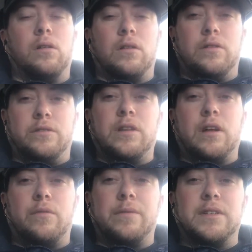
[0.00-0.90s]
or there's like
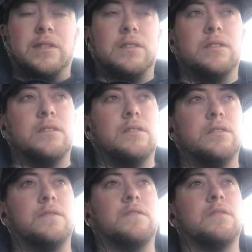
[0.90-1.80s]
a
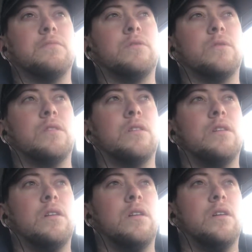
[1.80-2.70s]
resistance of some sort,
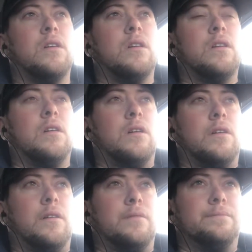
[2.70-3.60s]

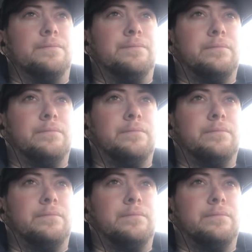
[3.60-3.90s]
and